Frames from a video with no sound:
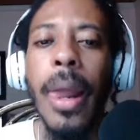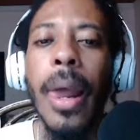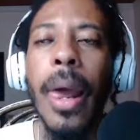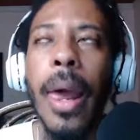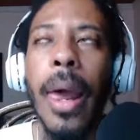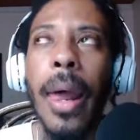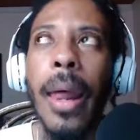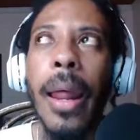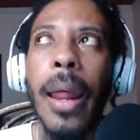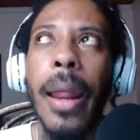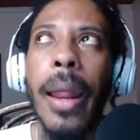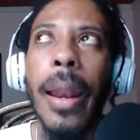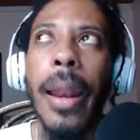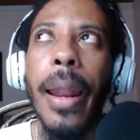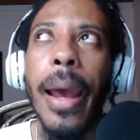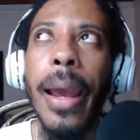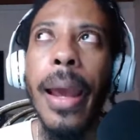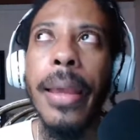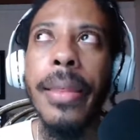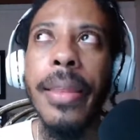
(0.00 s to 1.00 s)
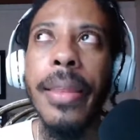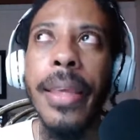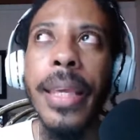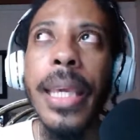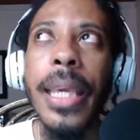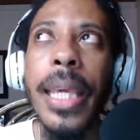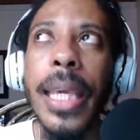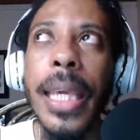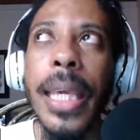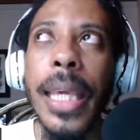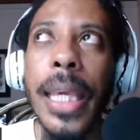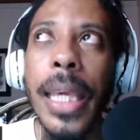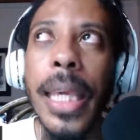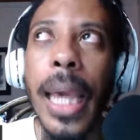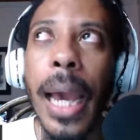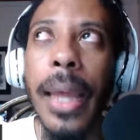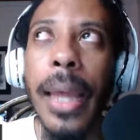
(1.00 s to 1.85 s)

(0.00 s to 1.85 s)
And I think he